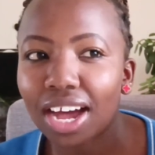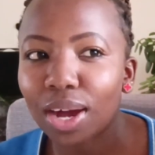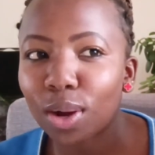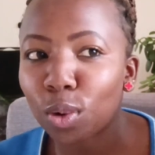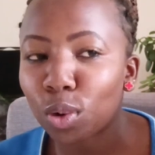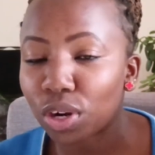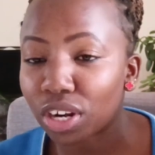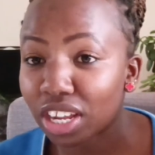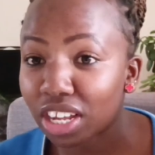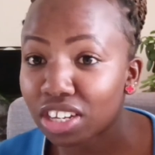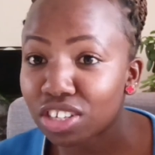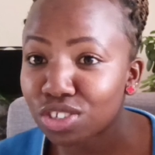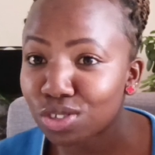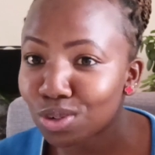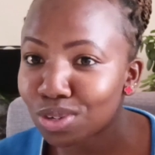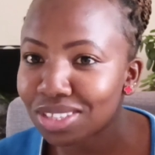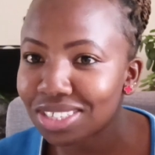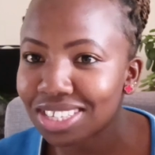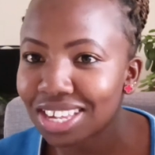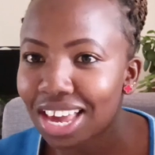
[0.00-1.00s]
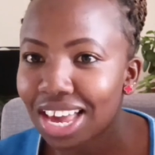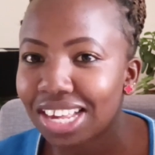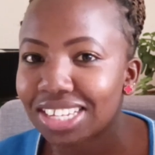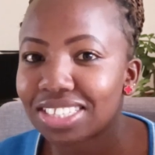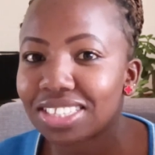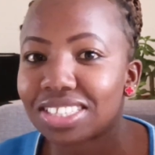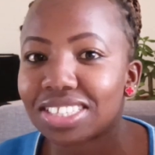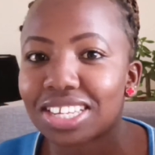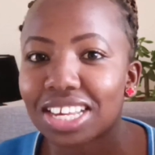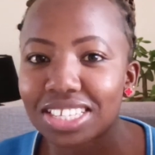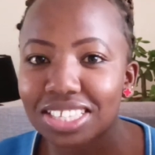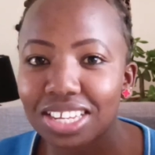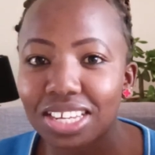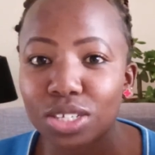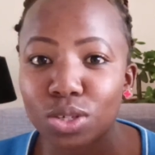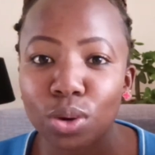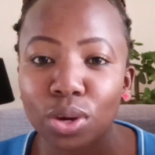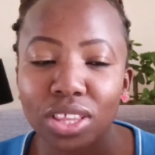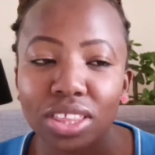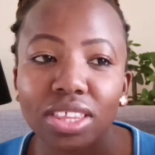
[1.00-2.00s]
connections, such that
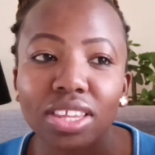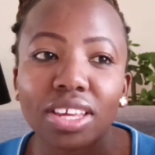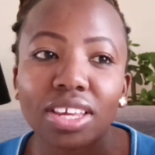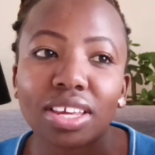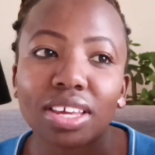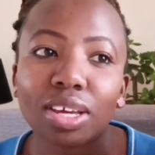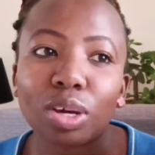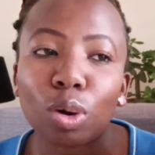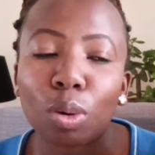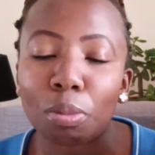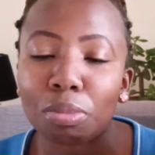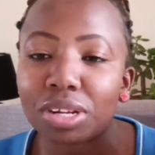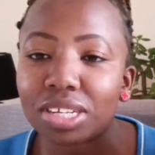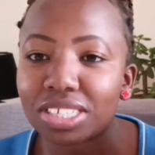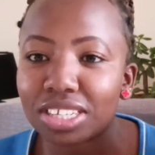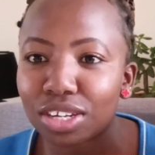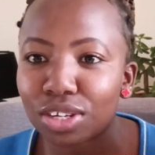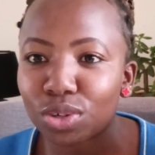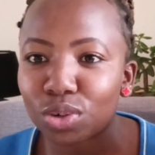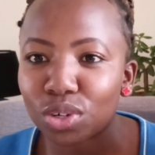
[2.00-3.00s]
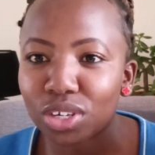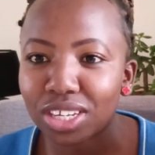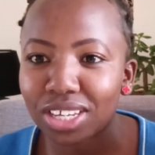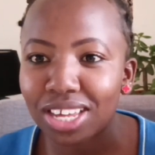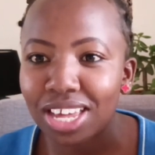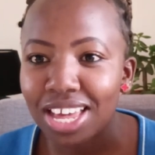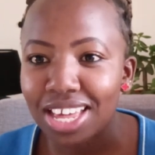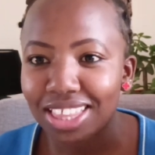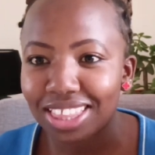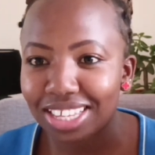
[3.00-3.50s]
when they completed uni,